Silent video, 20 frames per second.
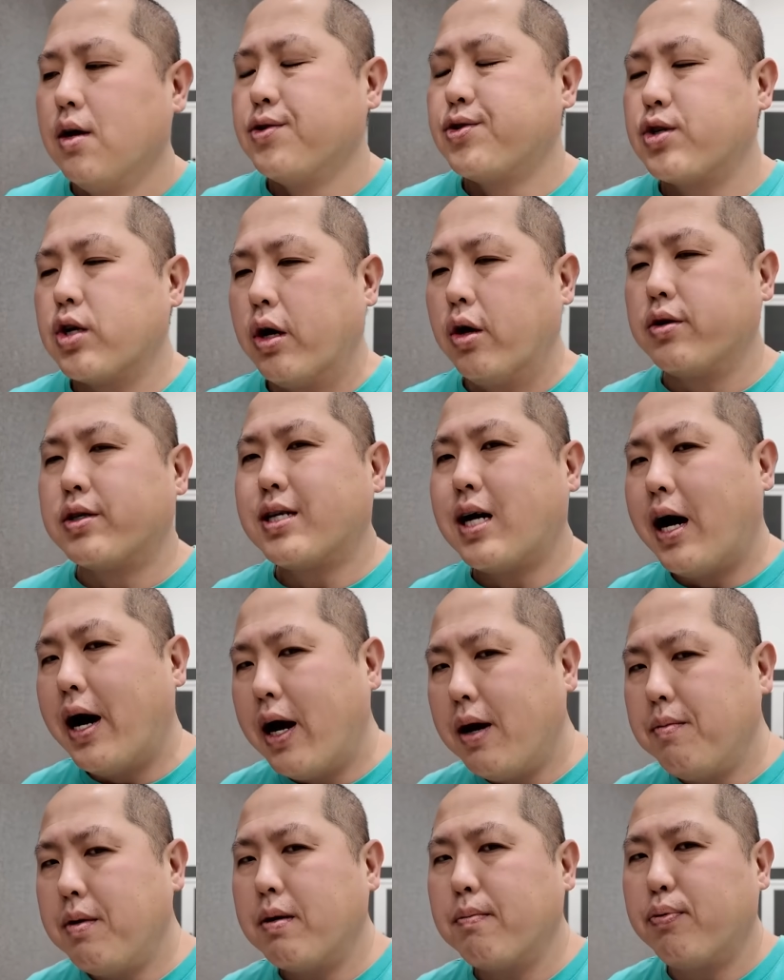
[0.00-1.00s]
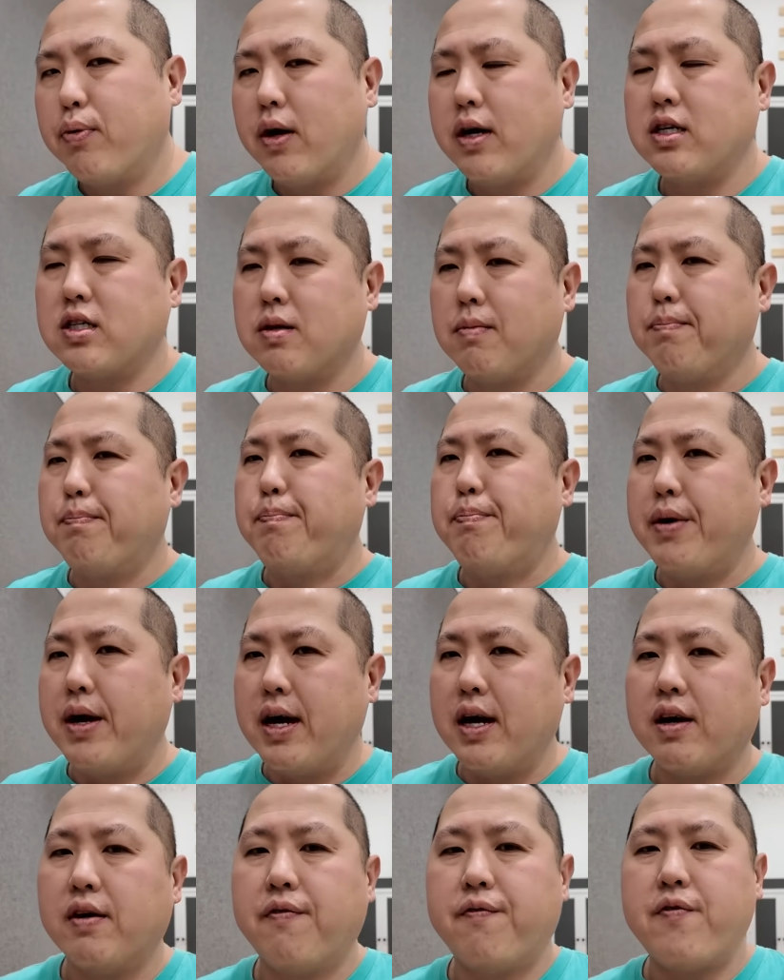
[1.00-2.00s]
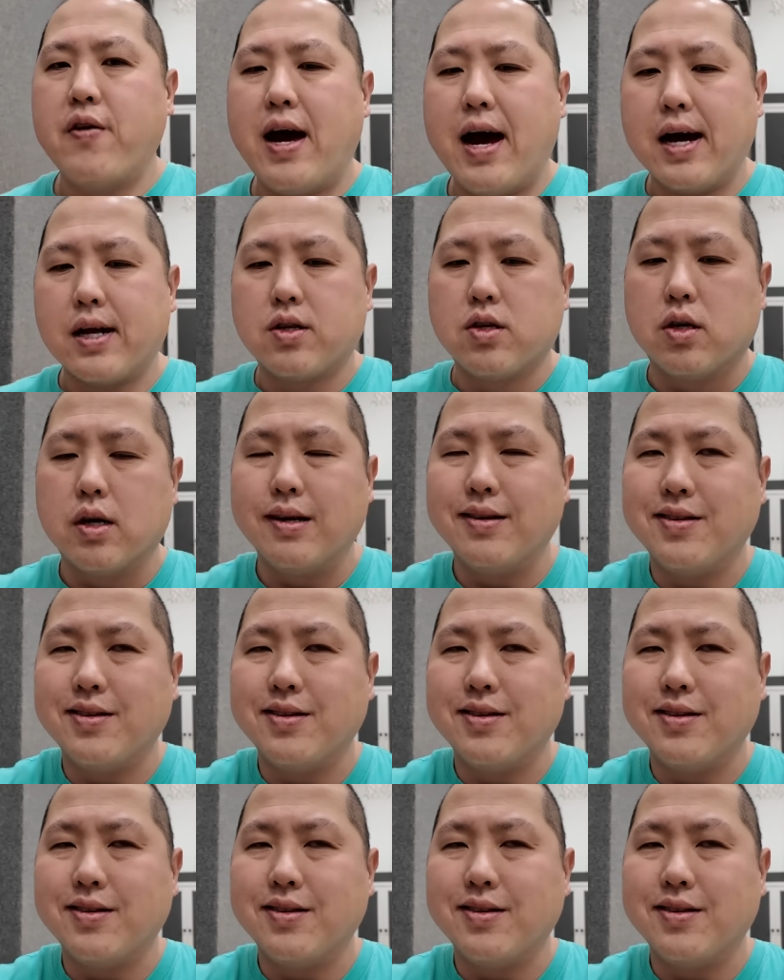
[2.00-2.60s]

So timing plays a big factor.